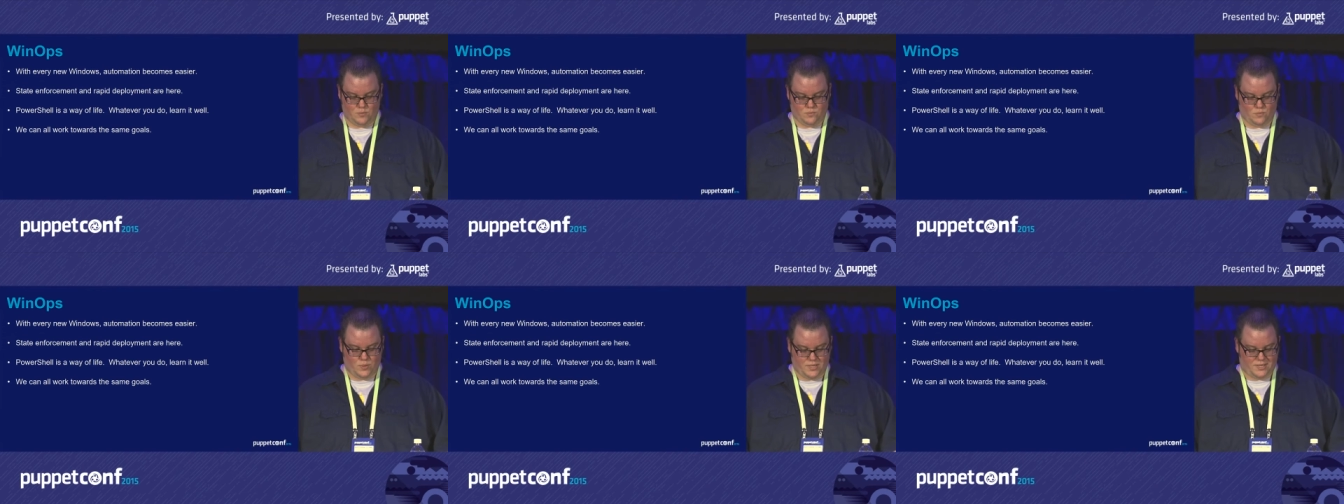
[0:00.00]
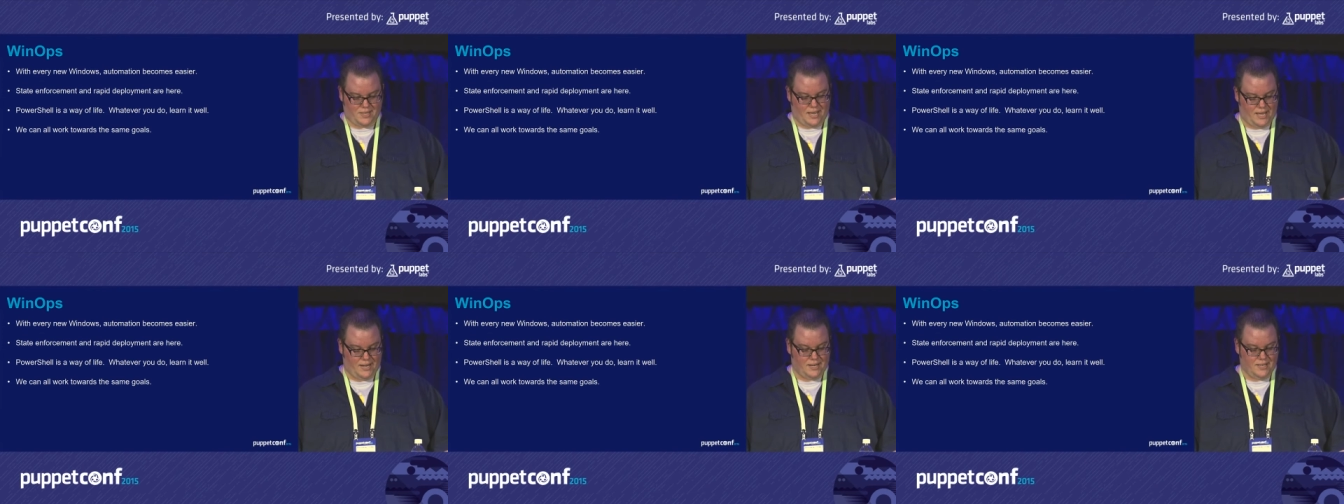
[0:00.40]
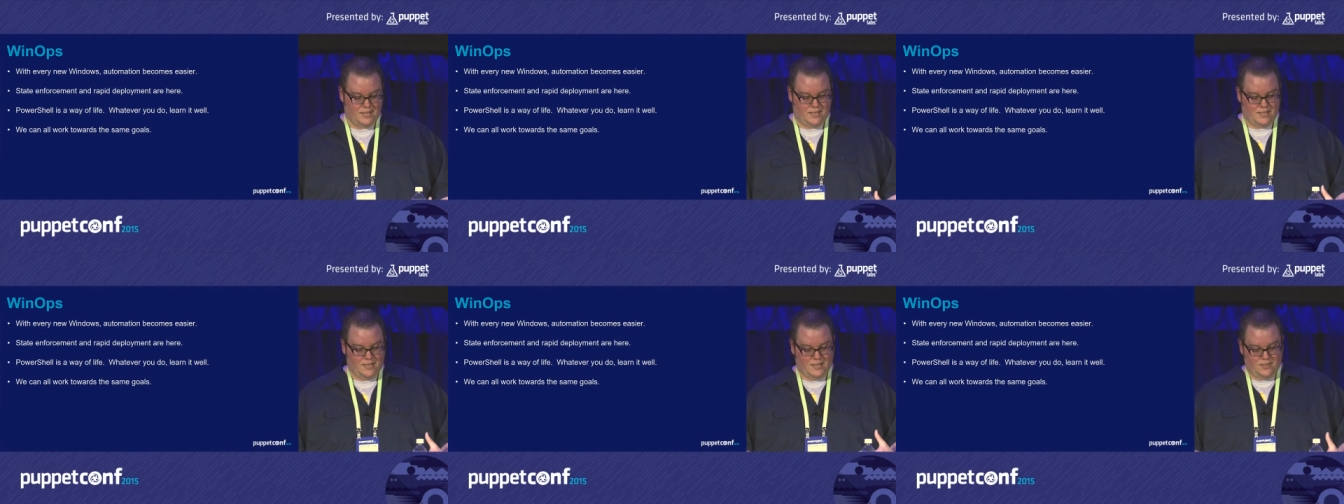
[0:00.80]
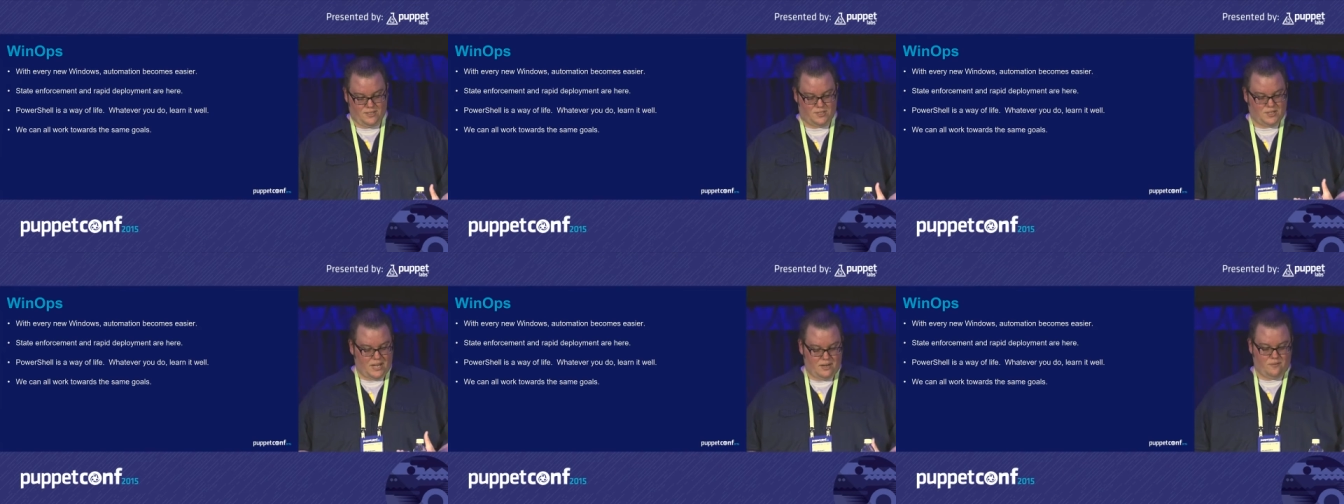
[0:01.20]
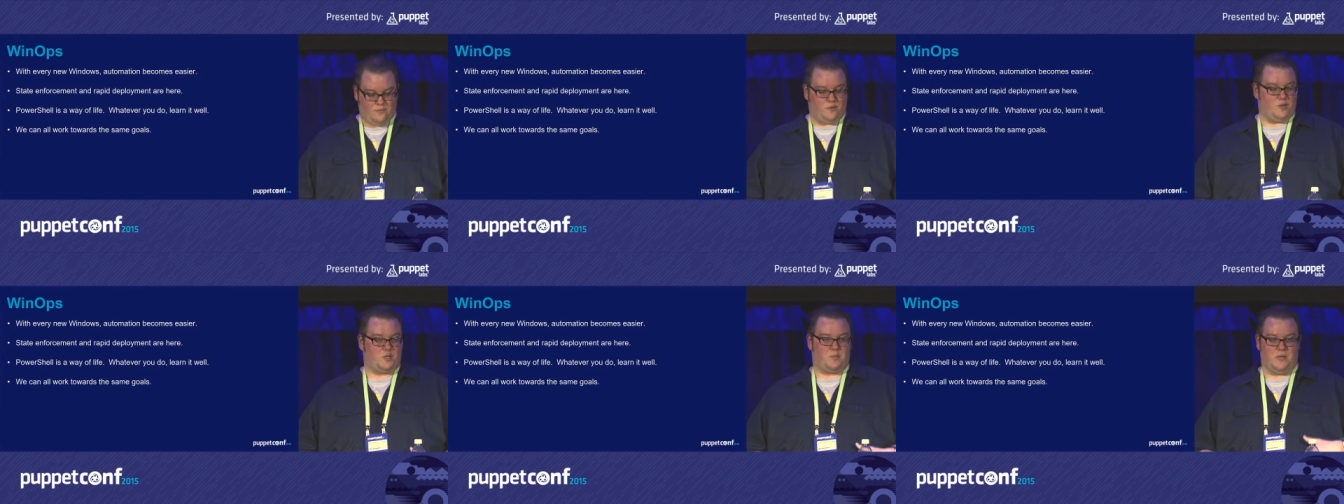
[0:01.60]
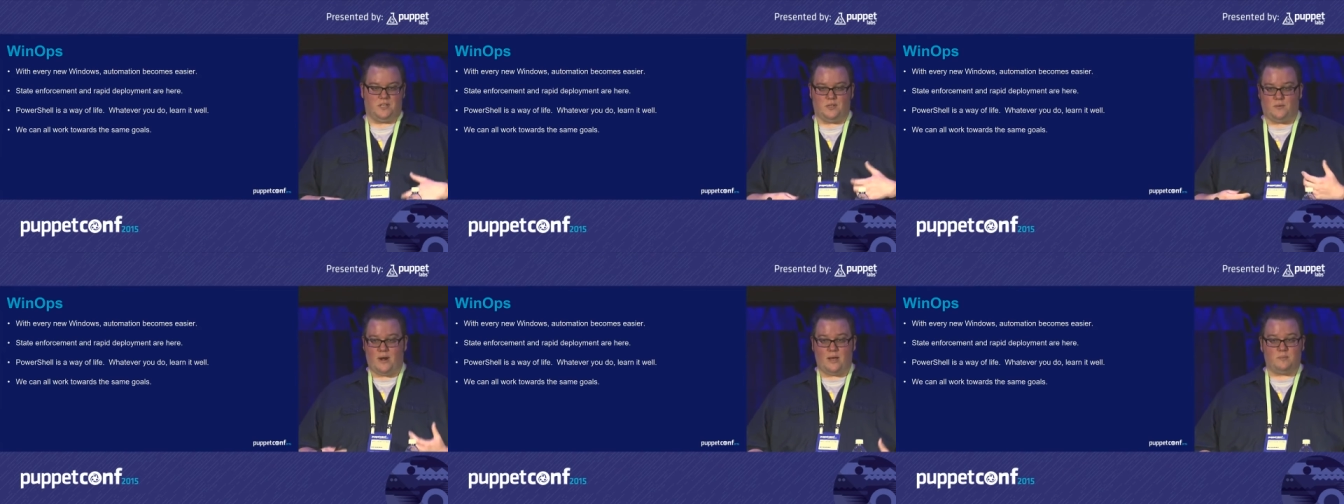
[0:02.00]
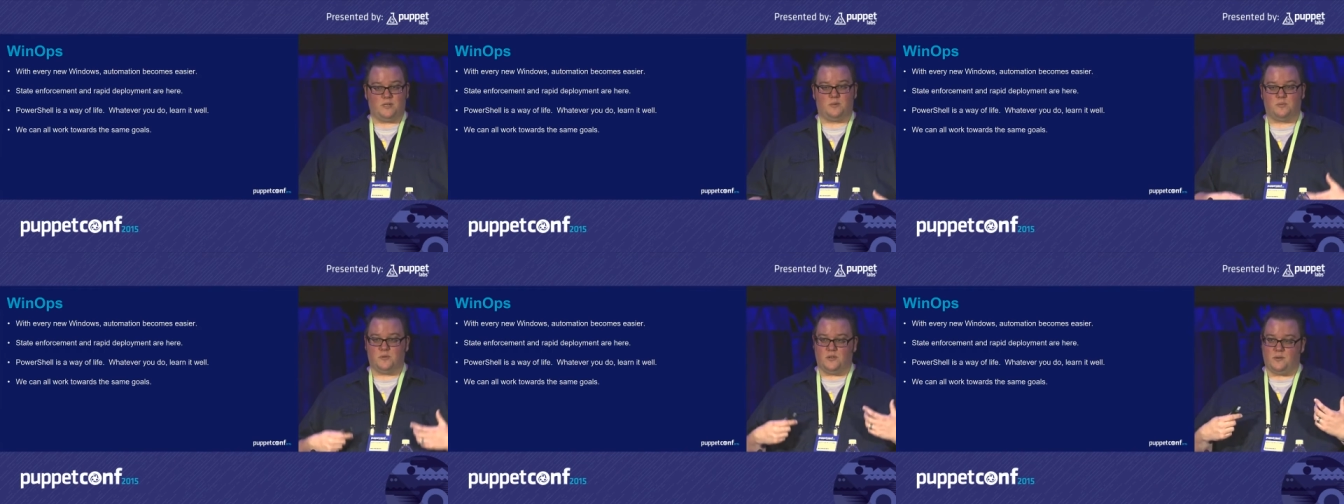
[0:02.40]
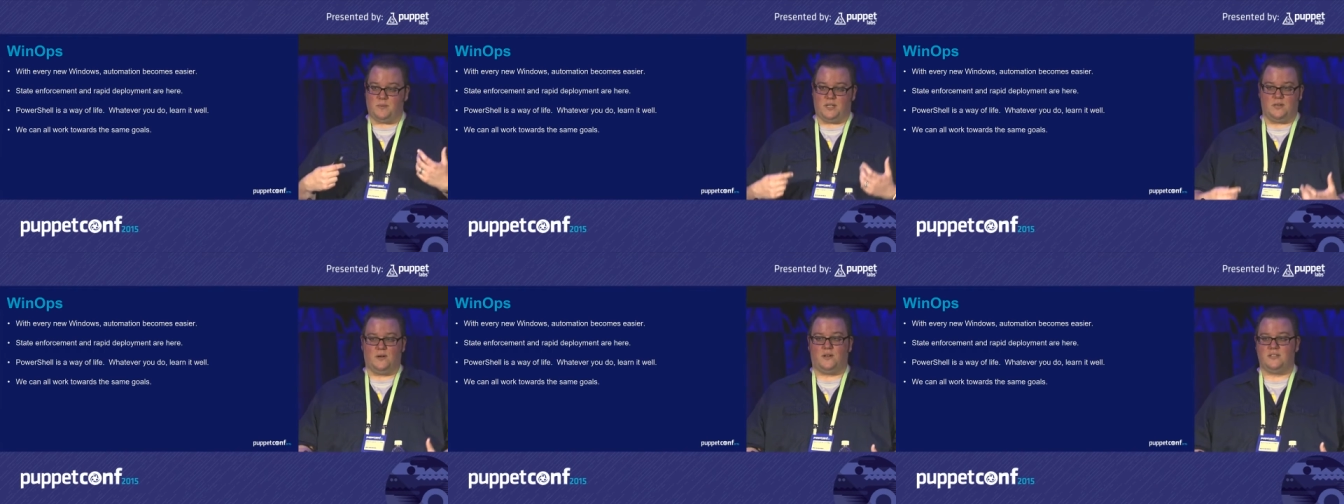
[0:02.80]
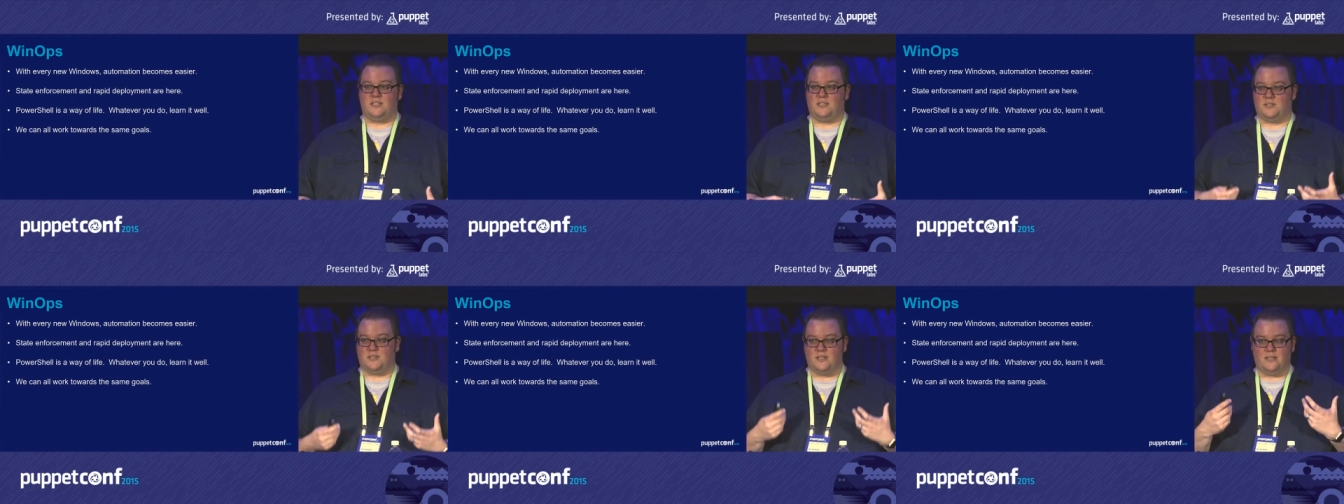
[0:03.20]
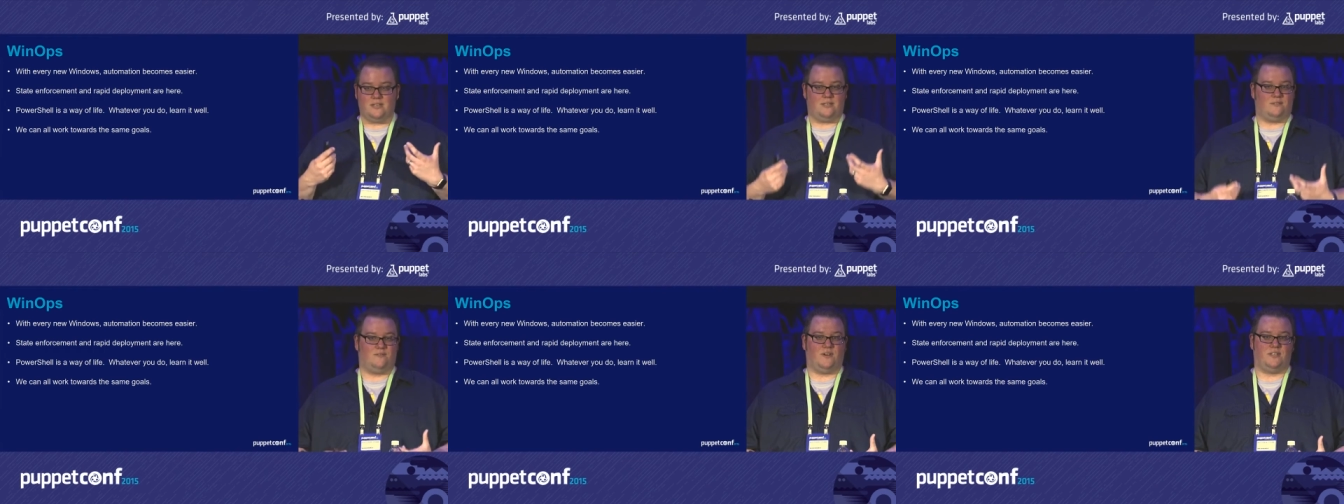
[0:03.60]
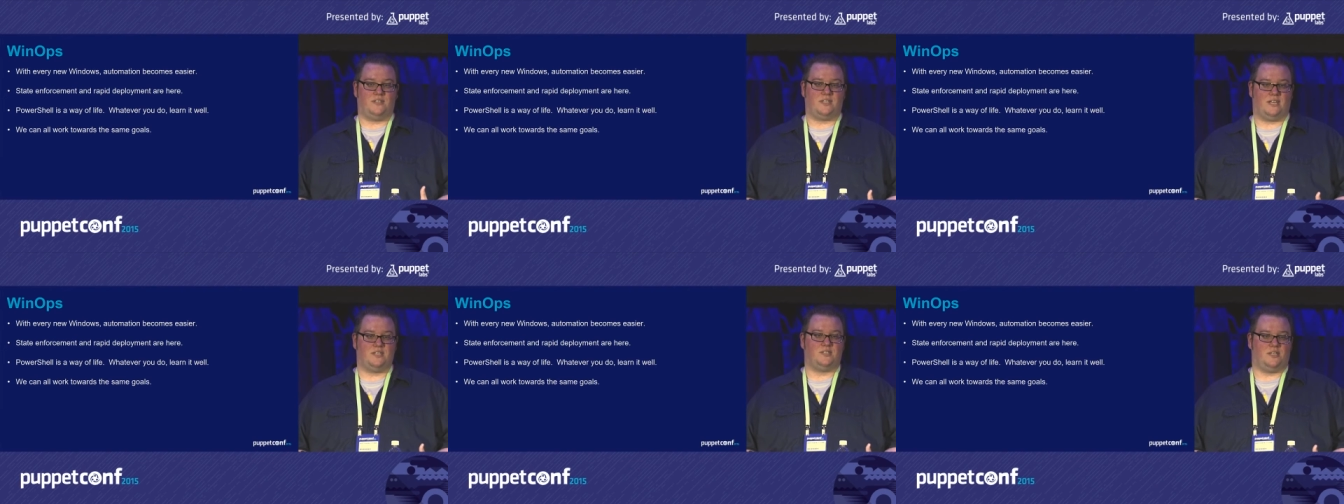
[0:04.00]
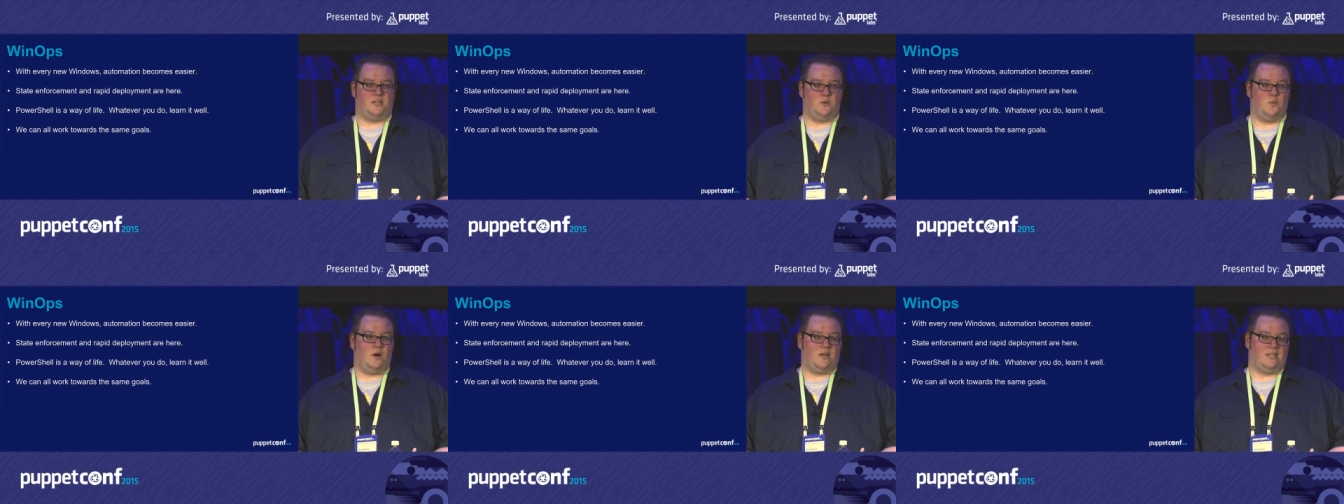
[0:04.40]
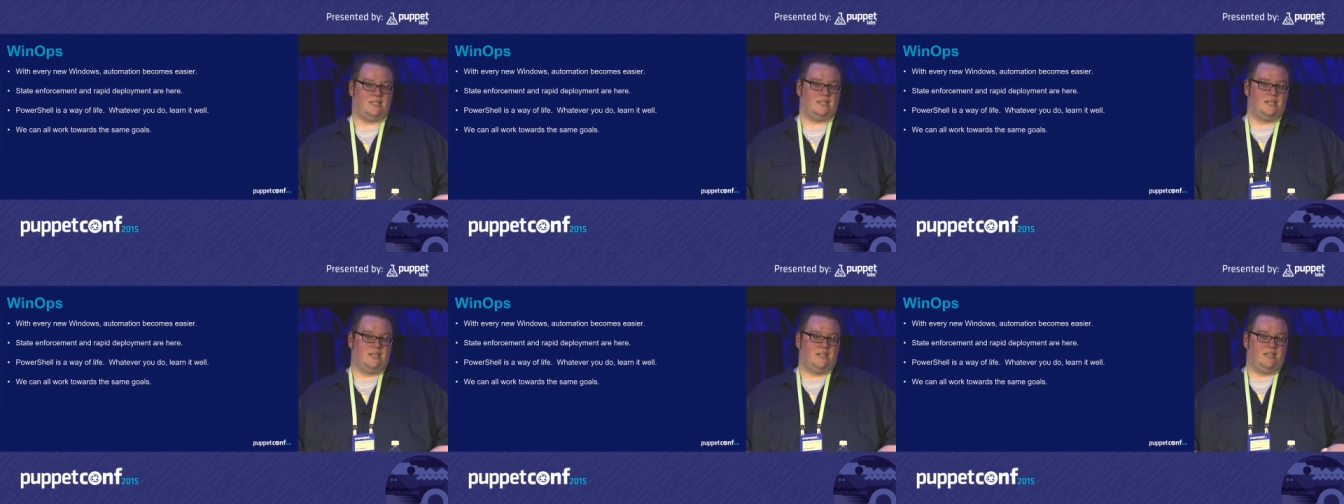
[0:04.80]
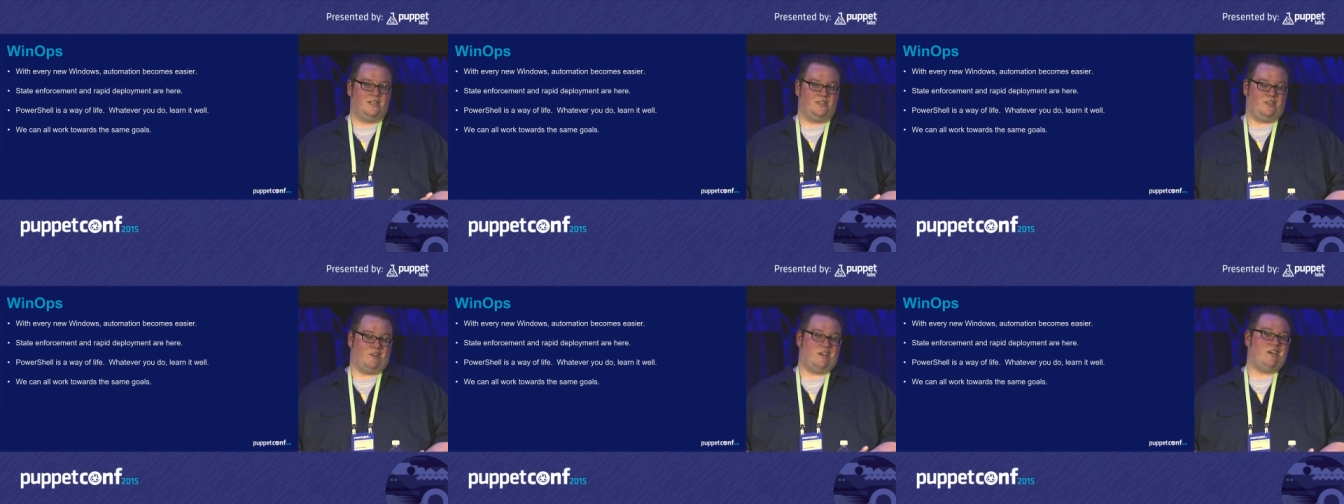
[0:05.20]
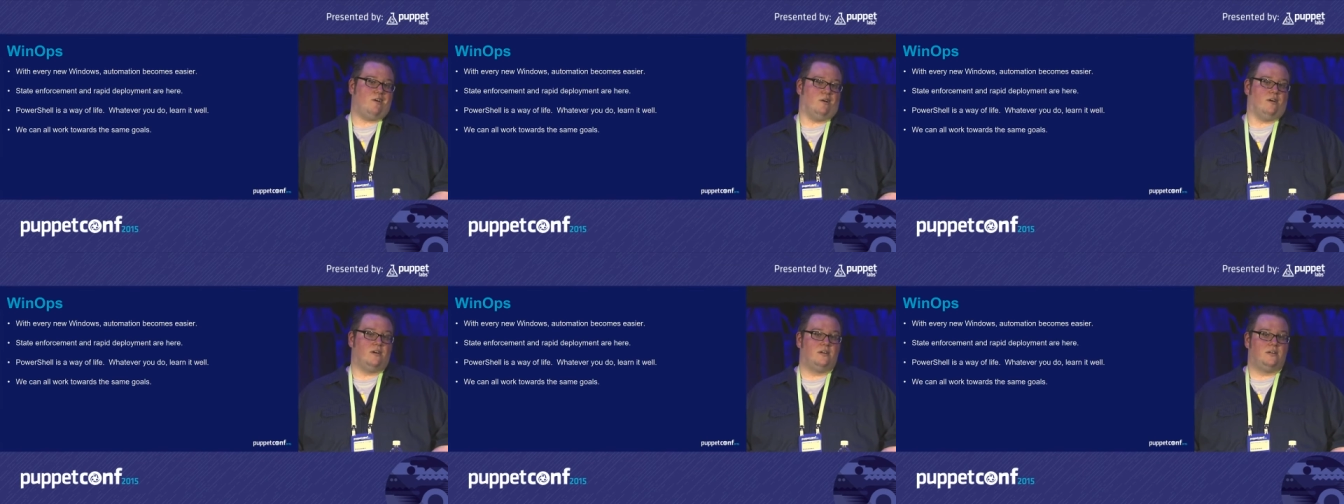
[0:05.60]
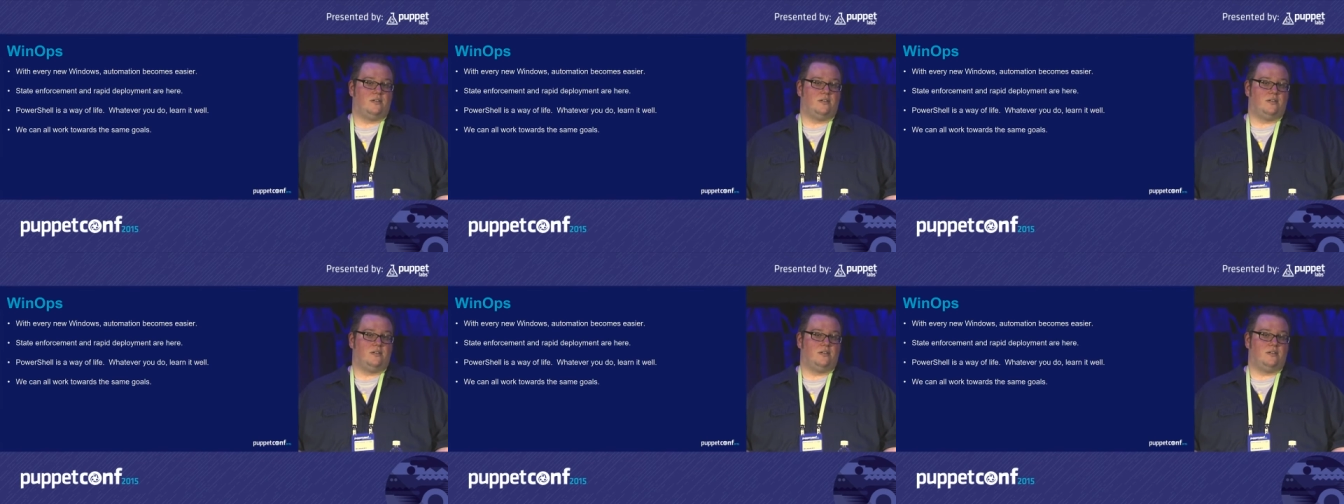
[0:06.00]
With that, the state enforcement and the rapid deployment and all these fun things that you want, they're here.